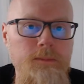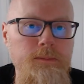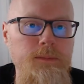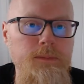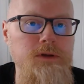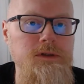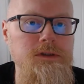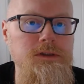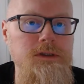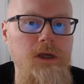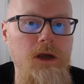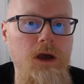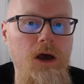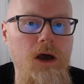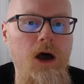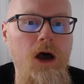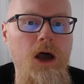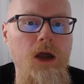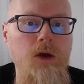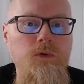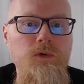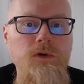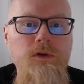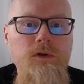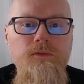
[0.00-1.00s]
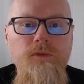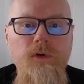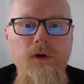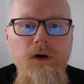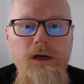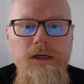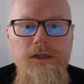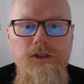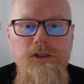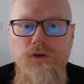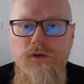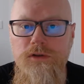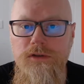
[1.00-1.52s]
But I would
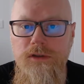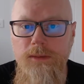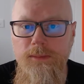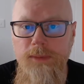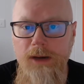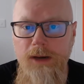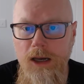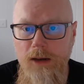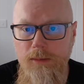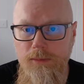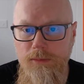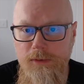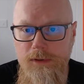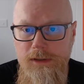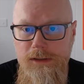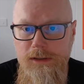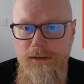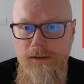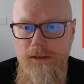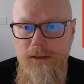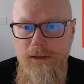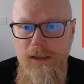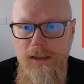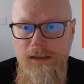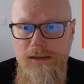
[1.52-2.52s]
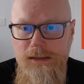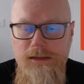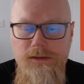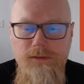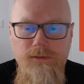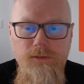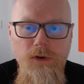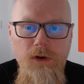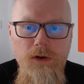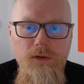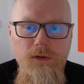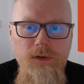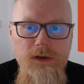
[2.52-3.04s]
advise using PowerPoint as it's a
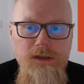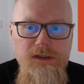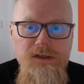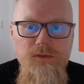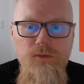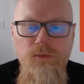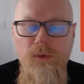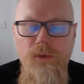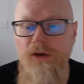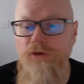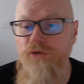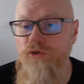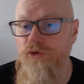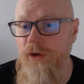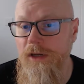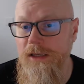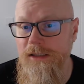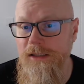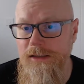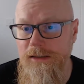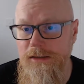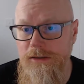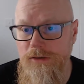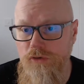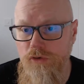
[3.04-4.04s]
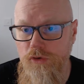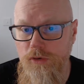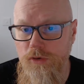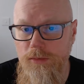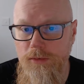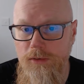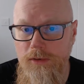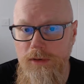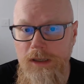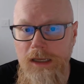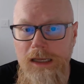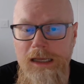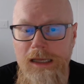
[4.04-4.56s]
very effective way of creating a
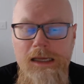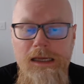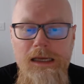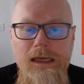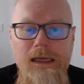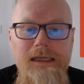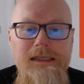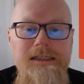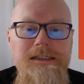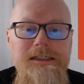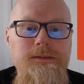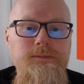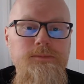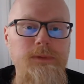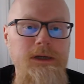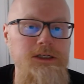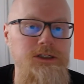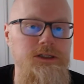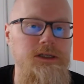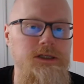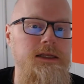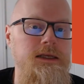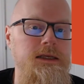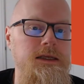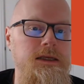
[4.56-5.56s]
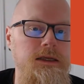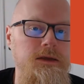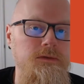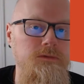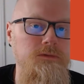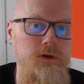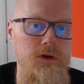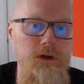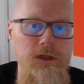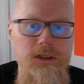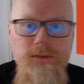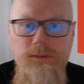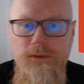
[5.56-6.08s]
storyboard, especially if
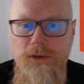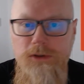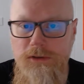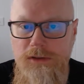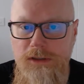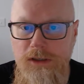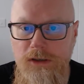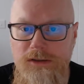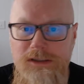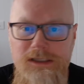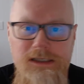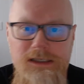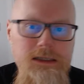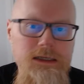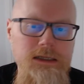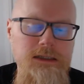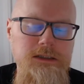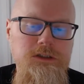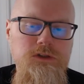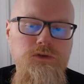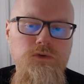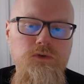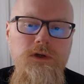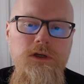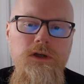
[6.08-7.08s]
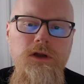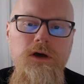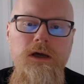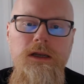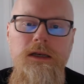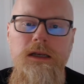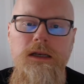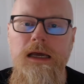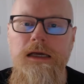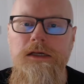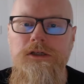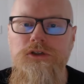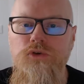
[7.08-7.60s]
you're going to be using Articulate
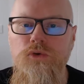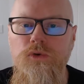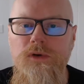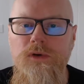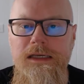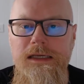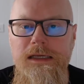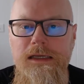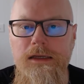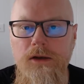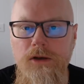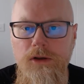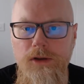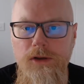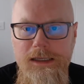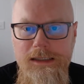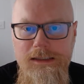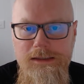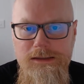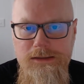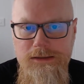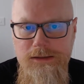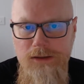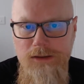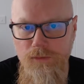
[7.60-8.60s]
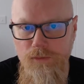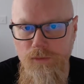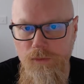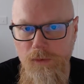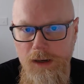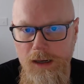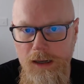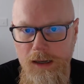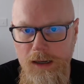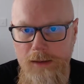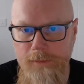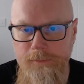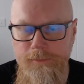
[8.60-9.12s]
Storyline as your e-learning
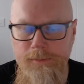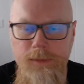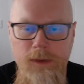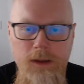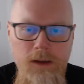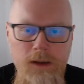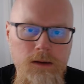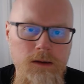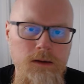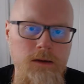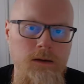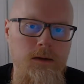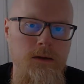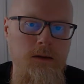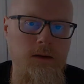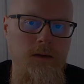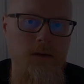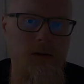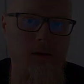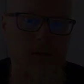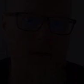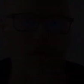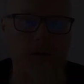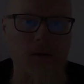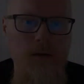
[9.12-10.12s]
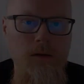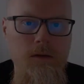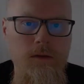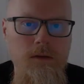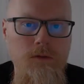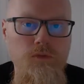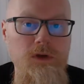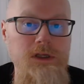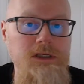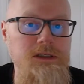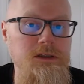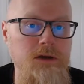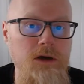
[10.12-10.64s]
software.
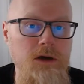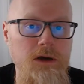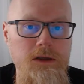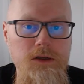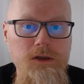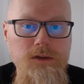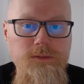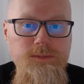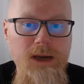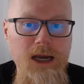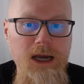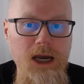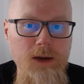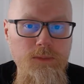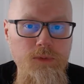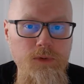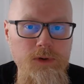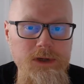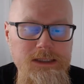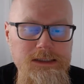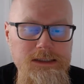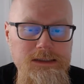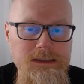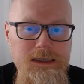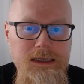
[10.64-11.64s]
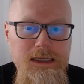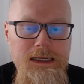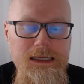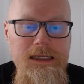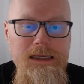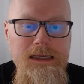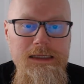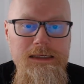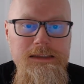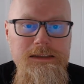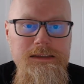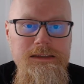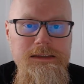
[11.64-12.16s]
The reason I use PowerPoint
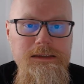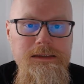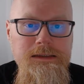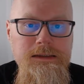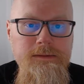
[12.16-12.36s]
is